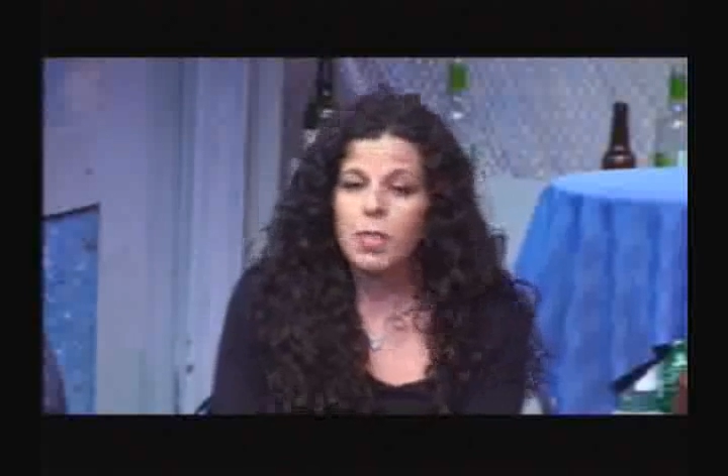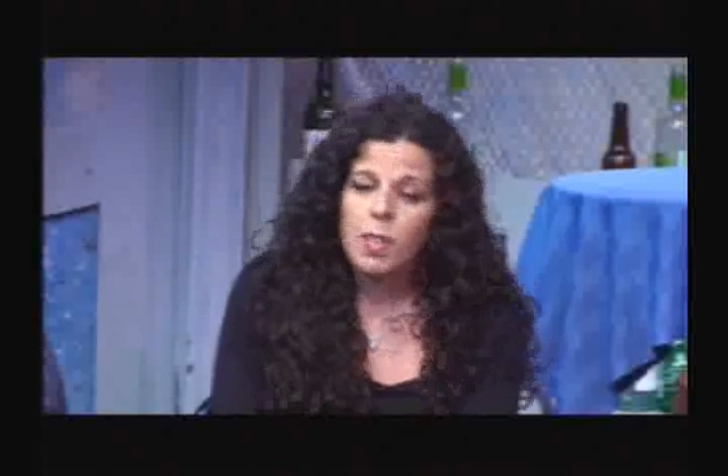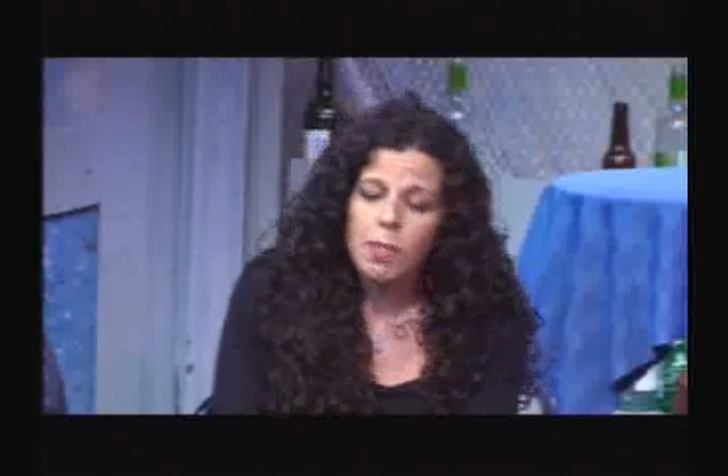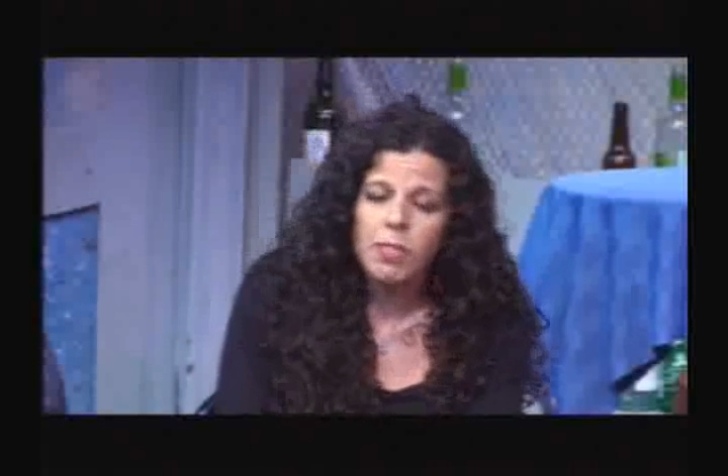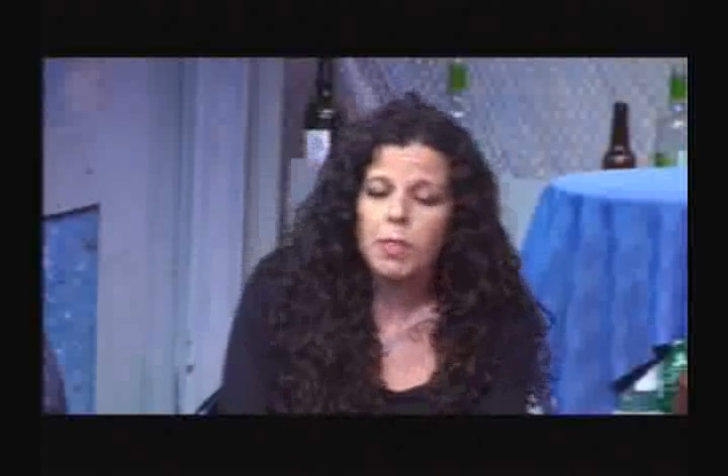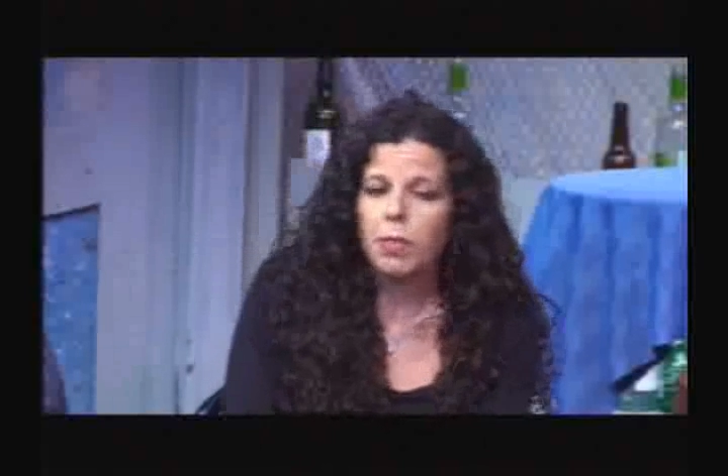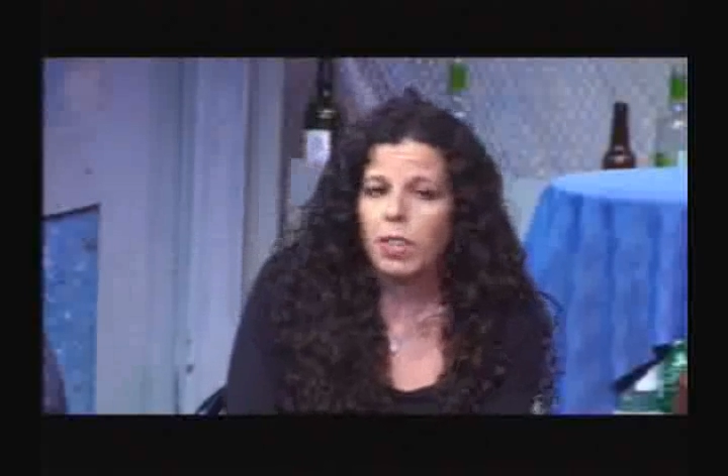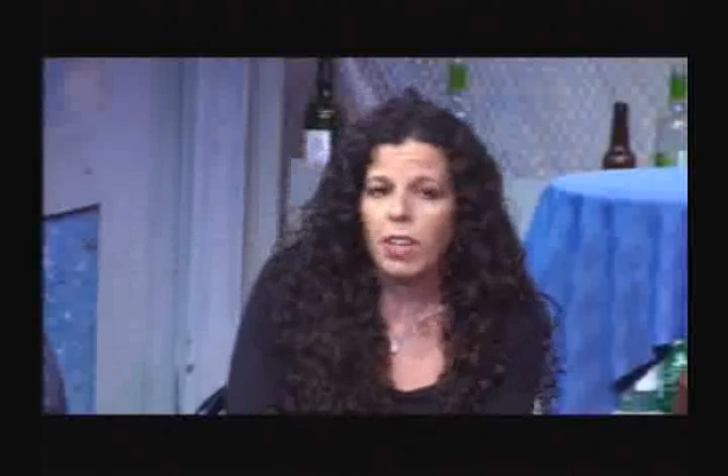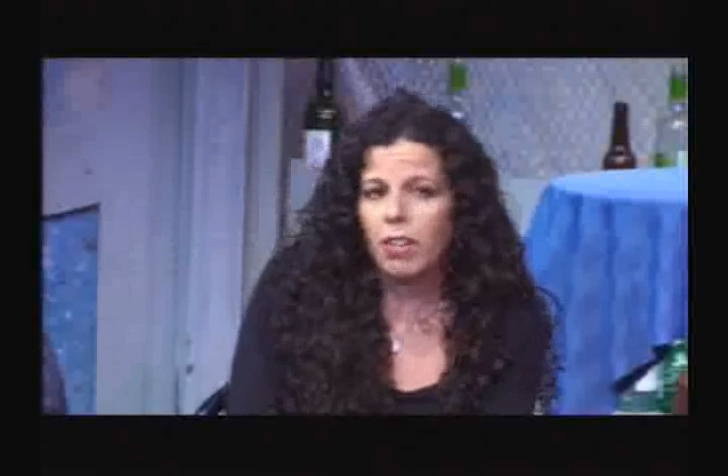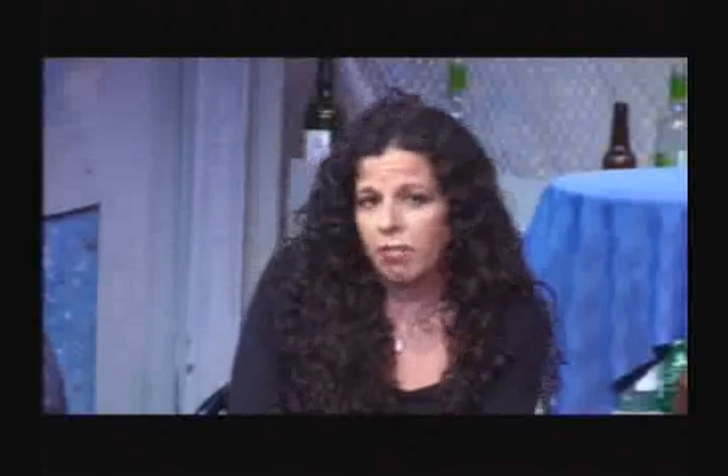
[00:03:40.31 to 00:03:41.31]
Some of them
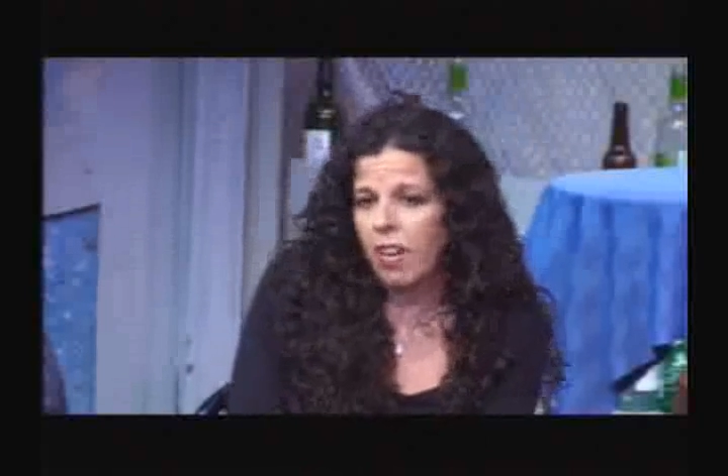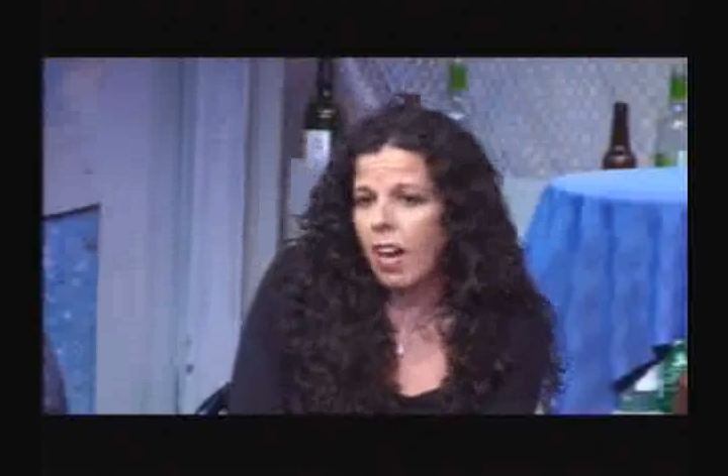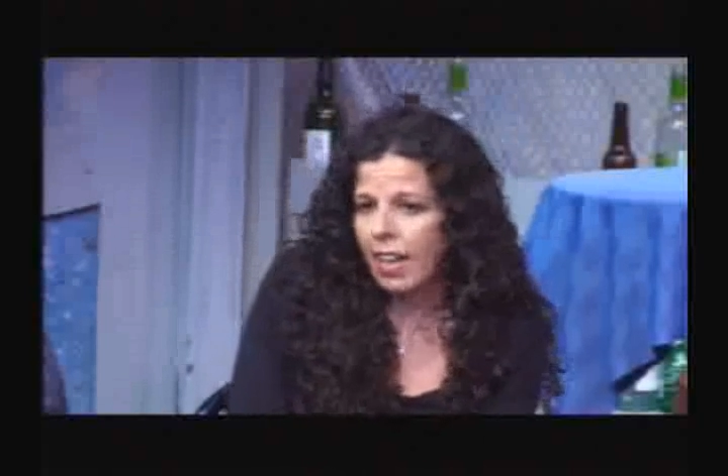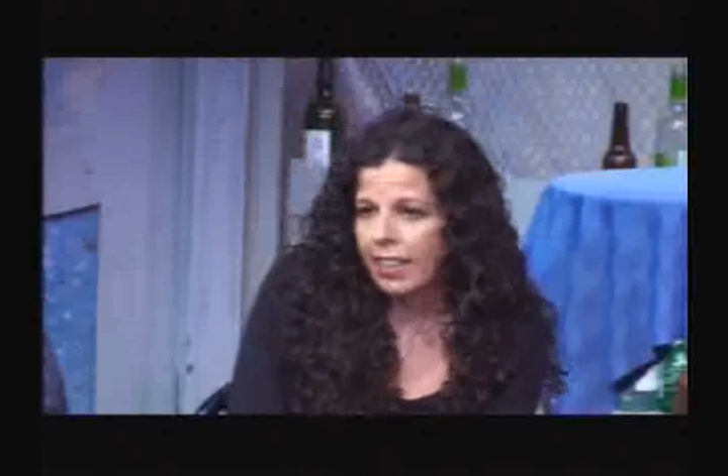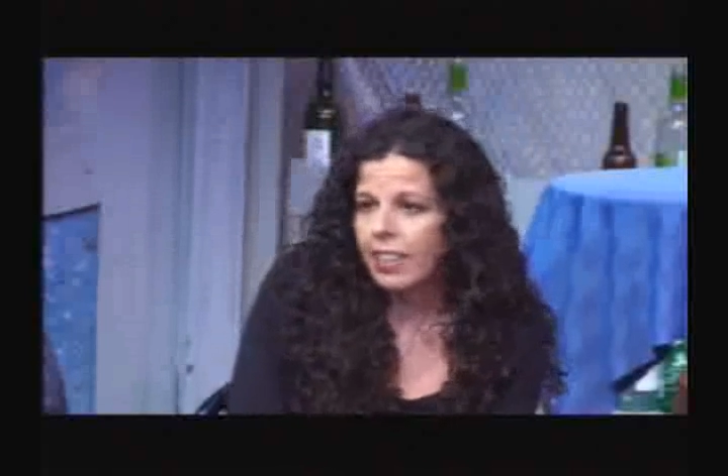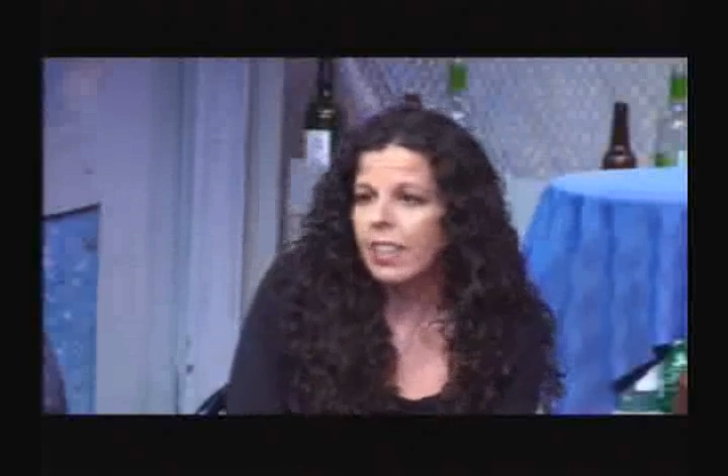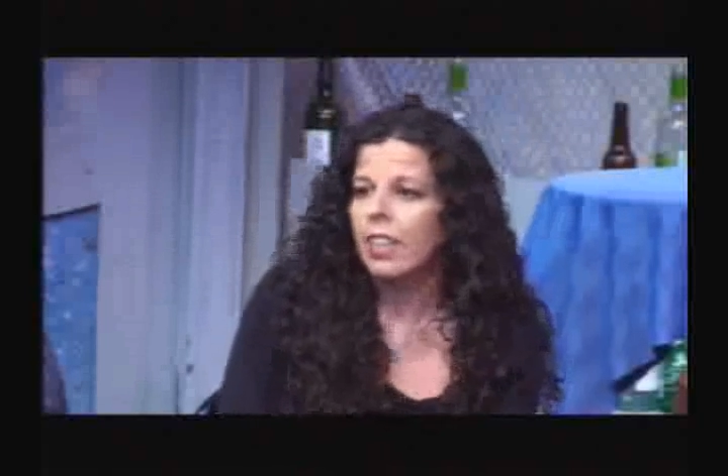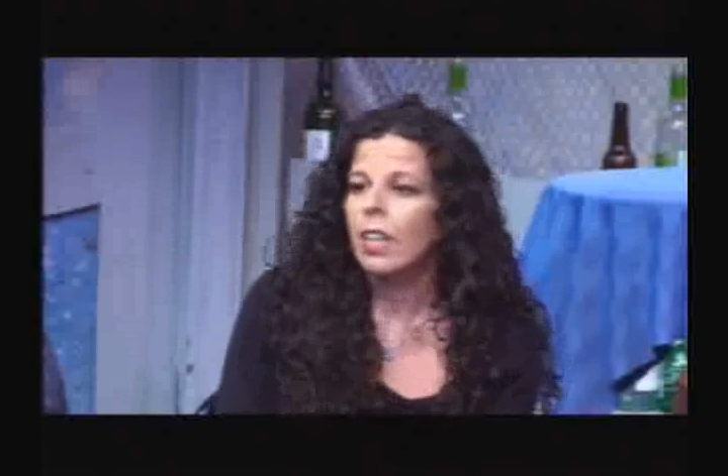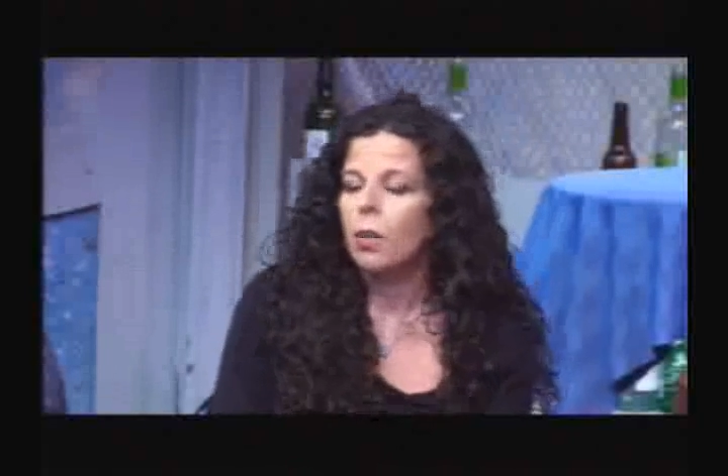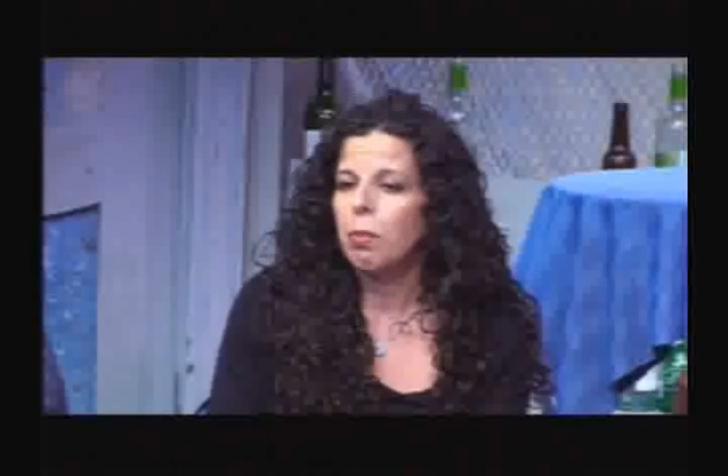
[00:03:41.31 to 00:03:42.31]
are fine,
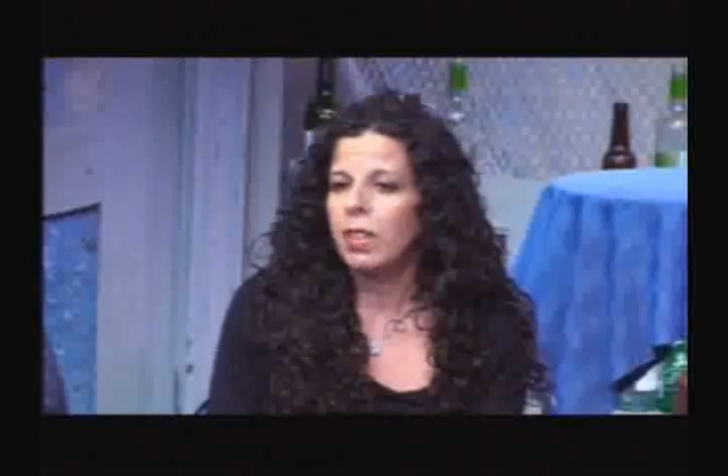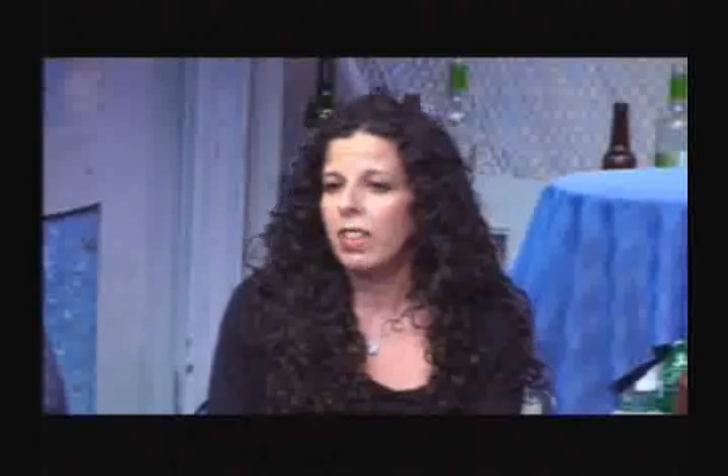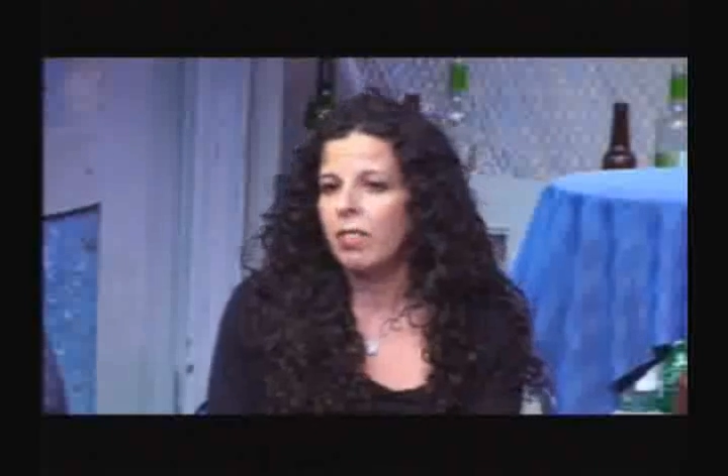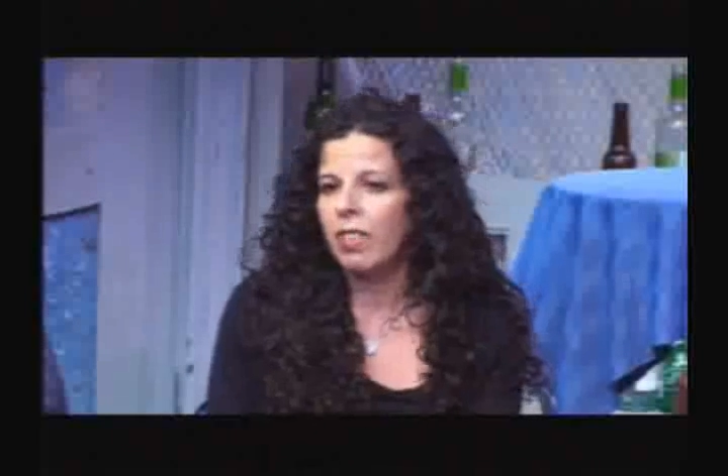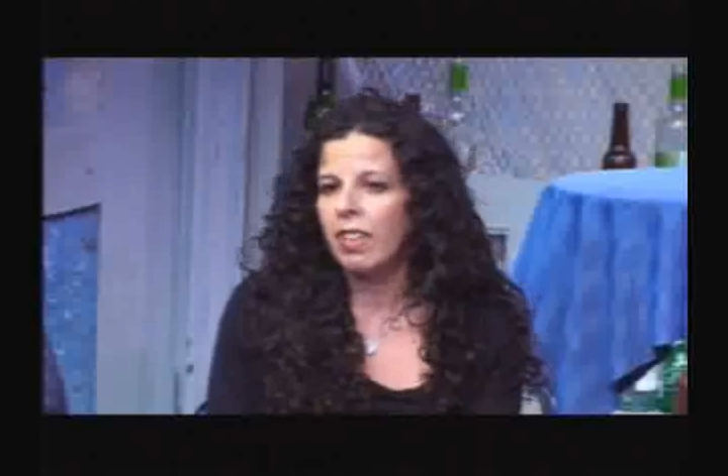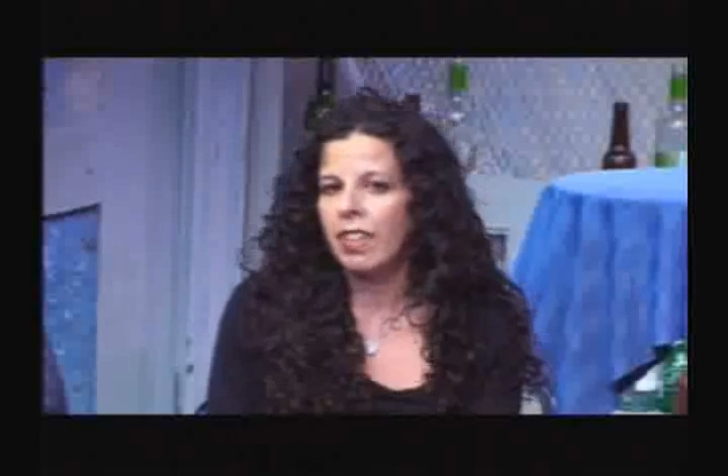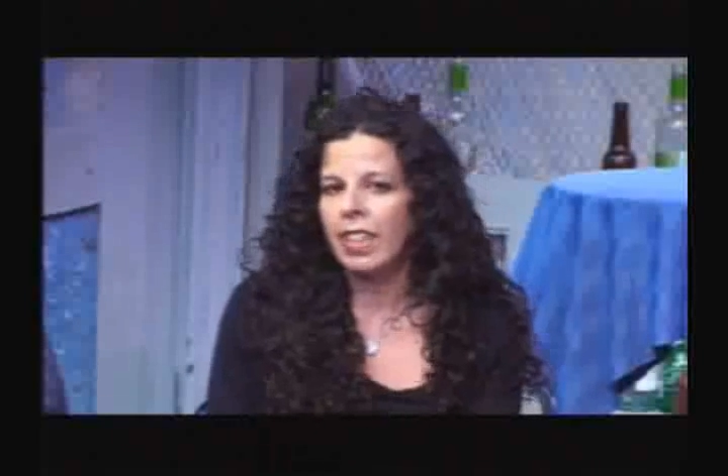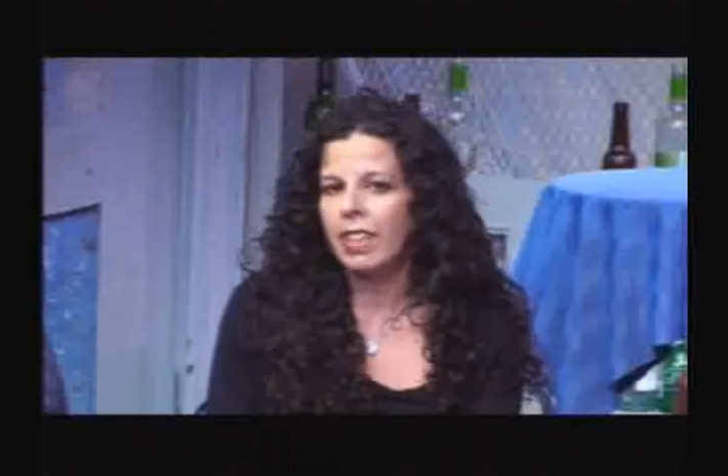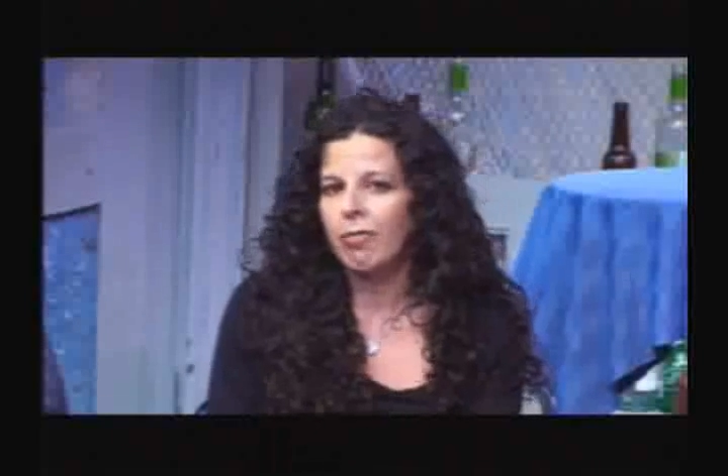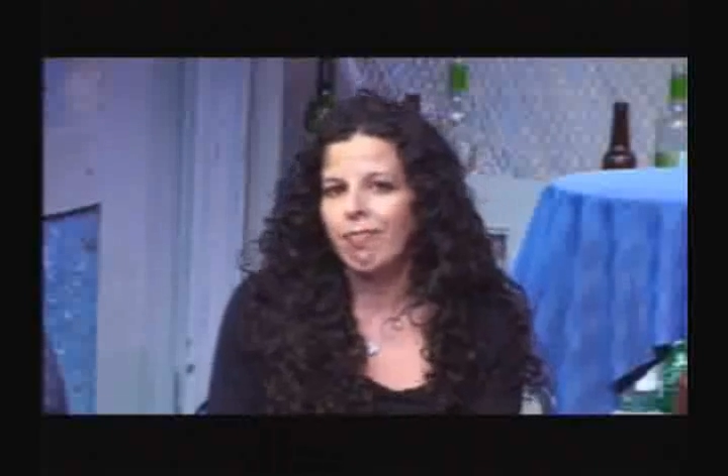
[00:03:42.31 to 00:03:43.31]
but they're
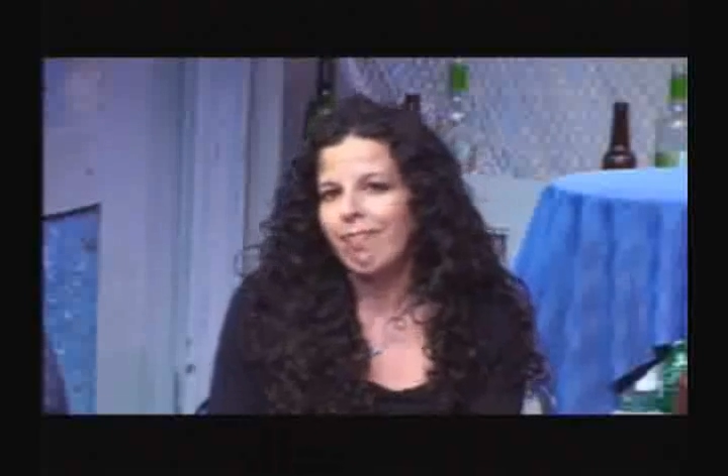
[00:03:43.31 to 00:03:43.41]
very